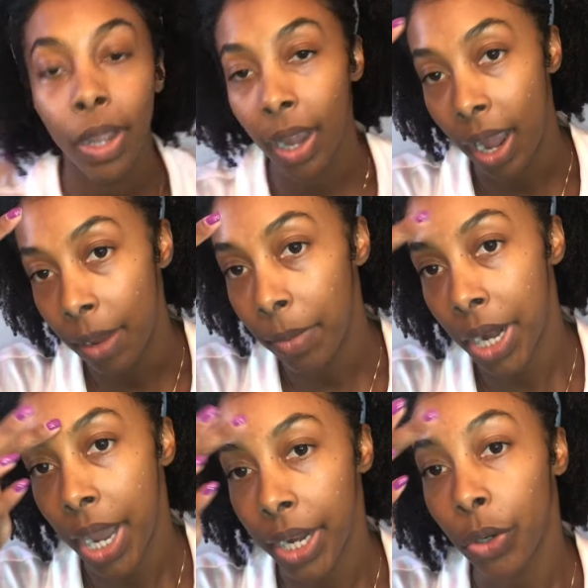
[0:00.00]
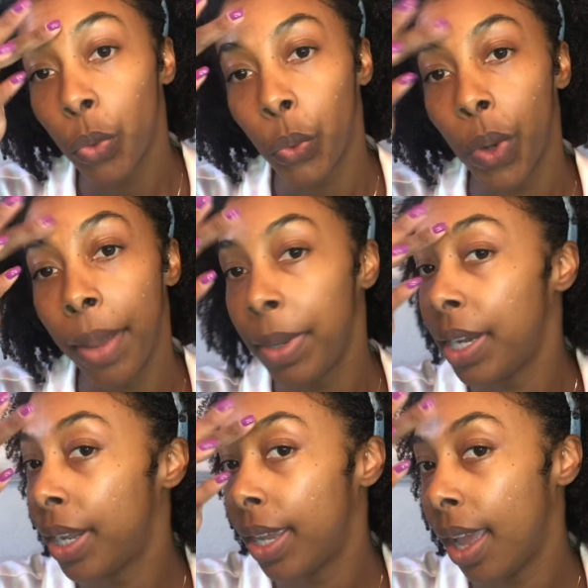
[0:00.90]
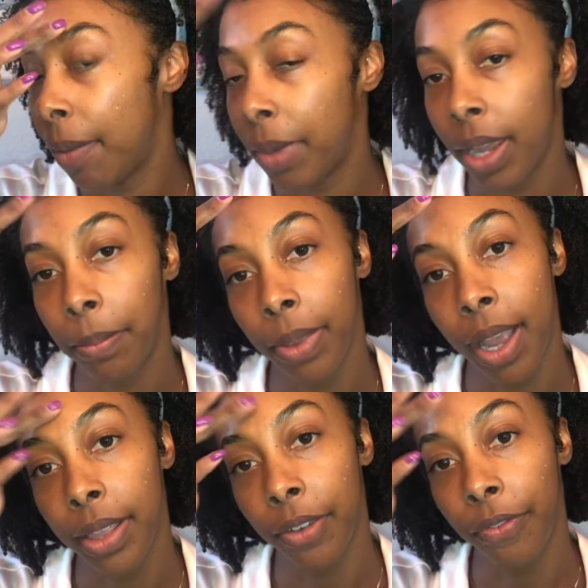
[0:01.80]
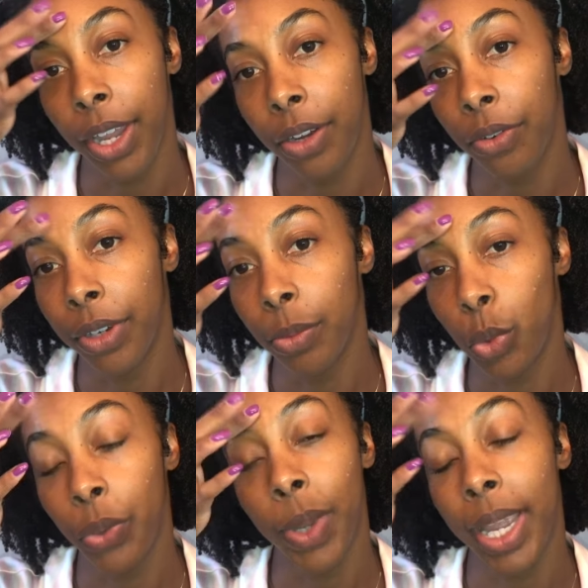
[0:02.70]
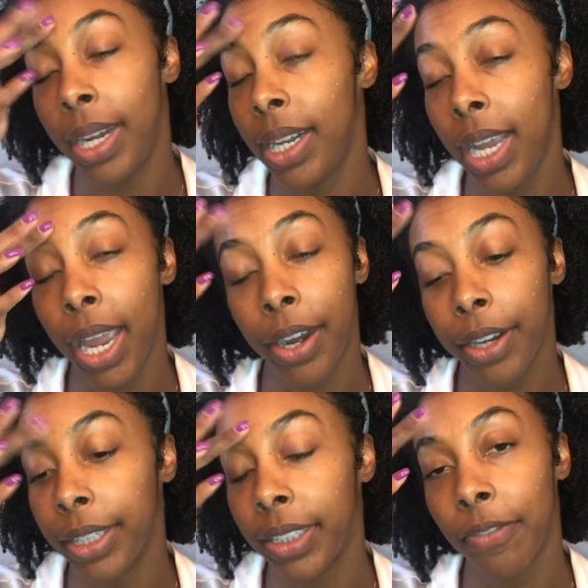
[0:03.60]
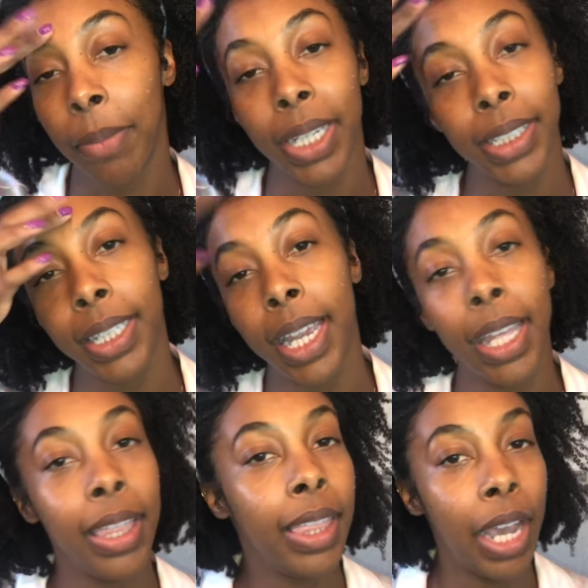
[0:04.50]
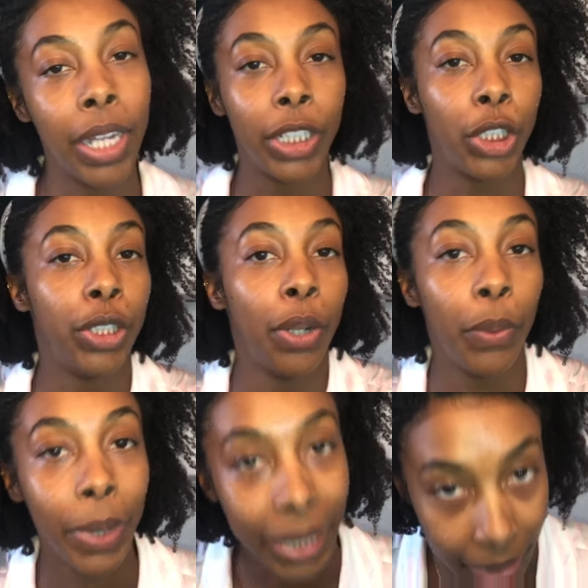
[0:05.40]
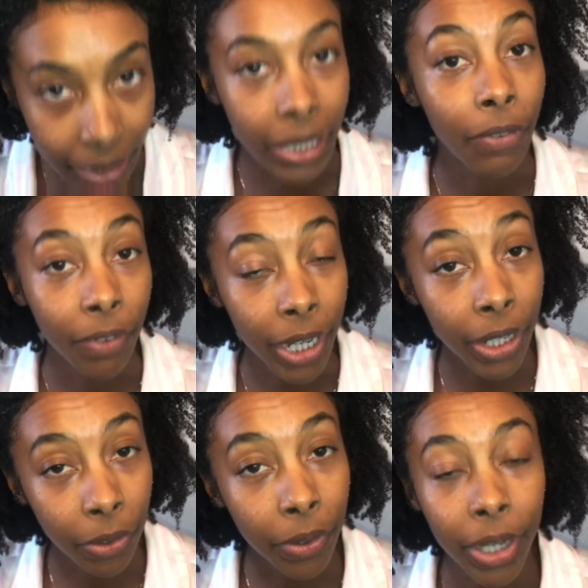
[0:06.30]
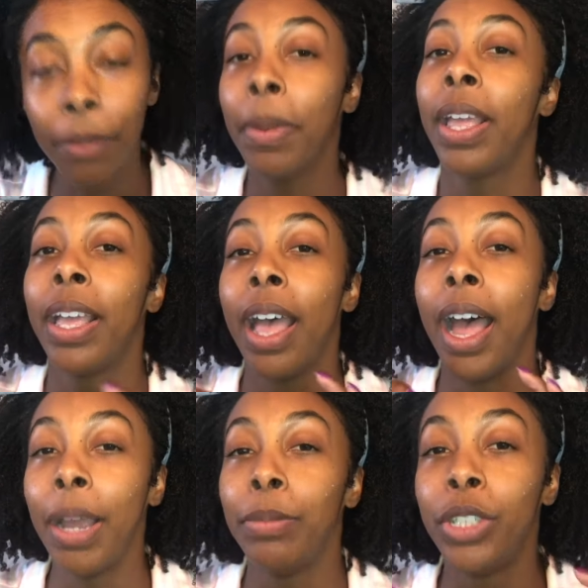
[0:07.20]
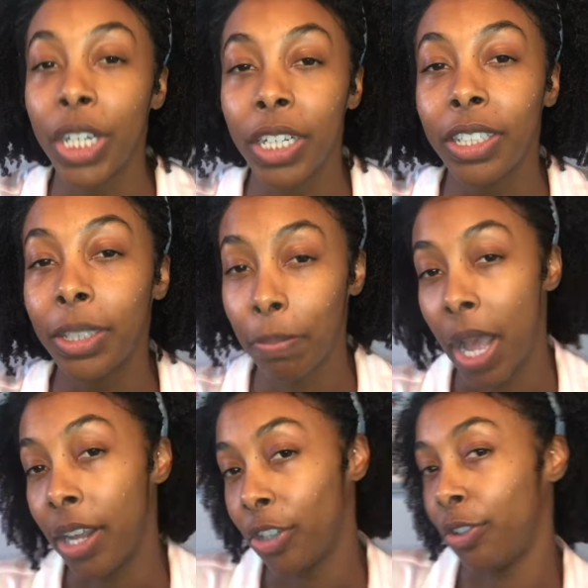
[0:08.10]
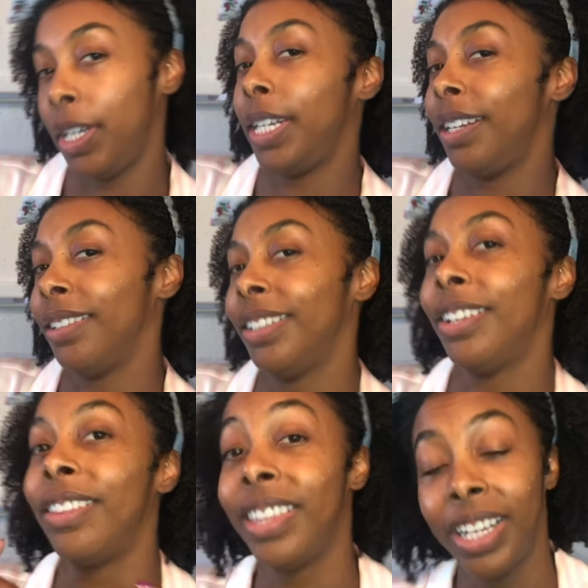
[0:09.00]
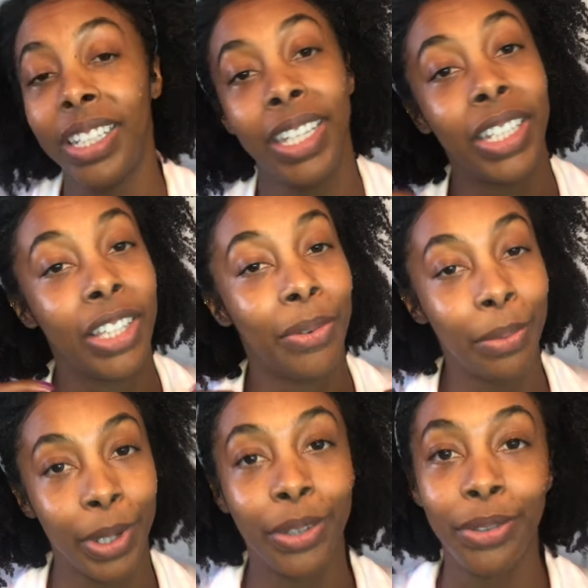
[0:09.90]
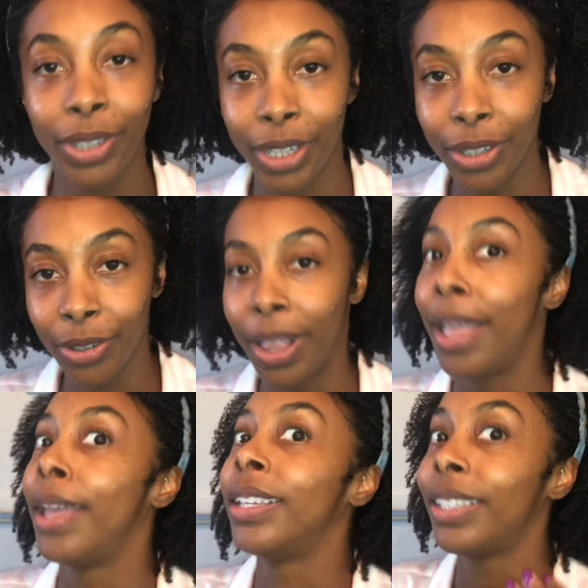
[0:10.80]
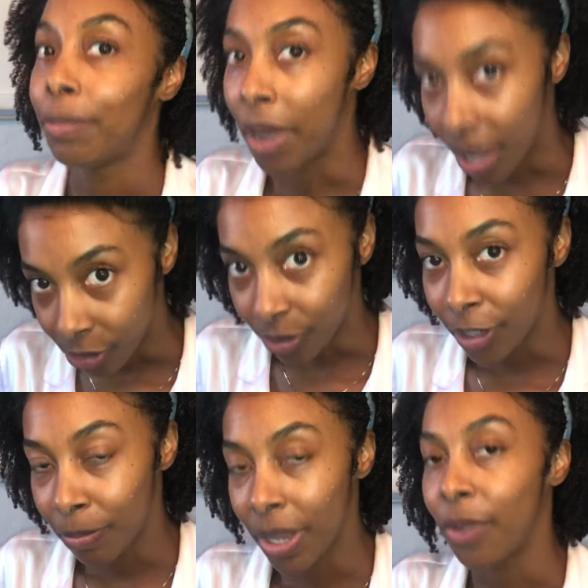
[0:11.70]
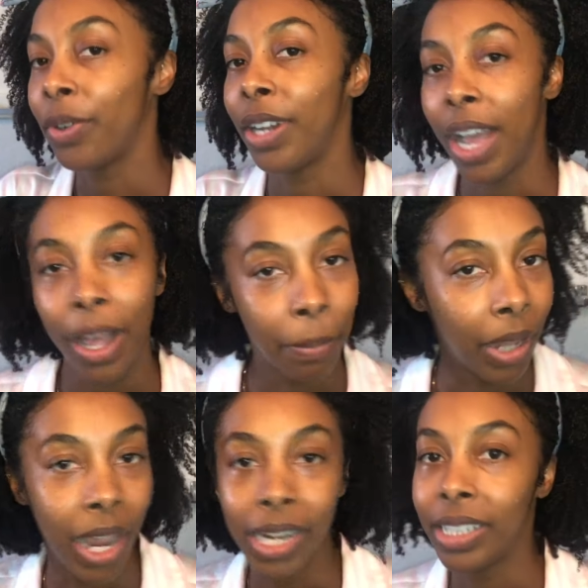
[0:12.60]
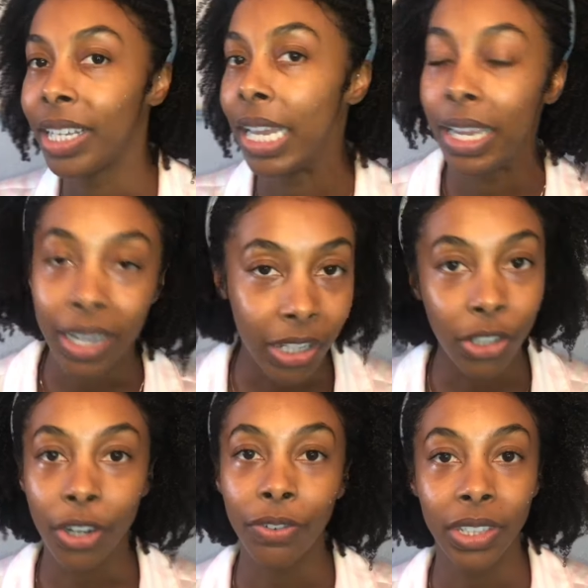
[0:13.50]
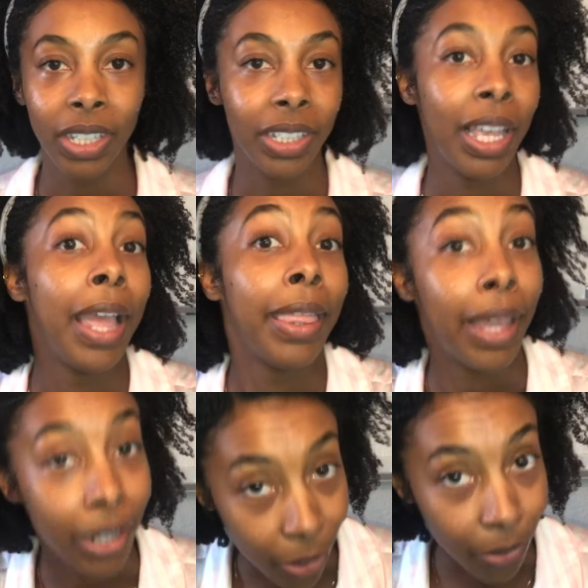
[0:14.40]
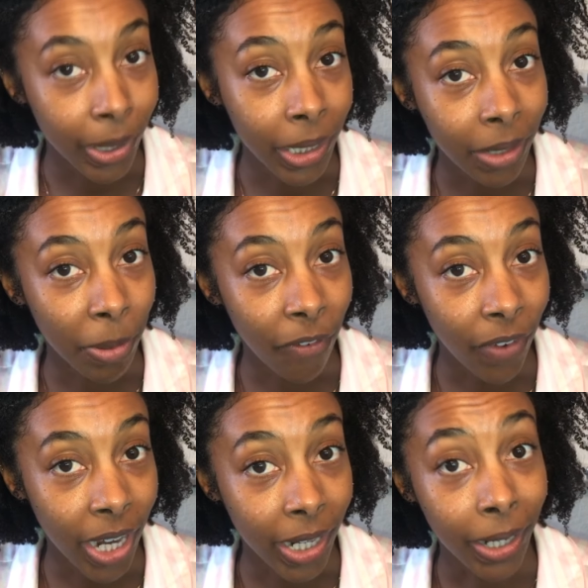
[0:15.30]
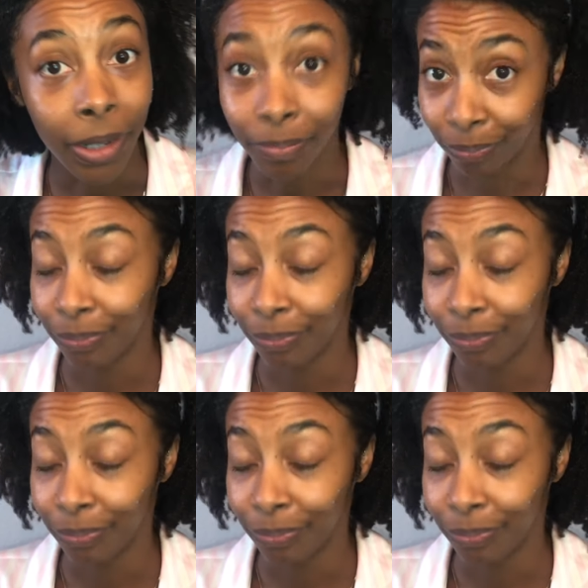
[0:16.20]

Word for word: I'm not rubbing it, I'm not applying the fade cream to any areas of my skin that don't need fade cream. I'm just spot treating. So this is the real deal spot treatment. We're not applying it to any surfaces that don't need to be faded.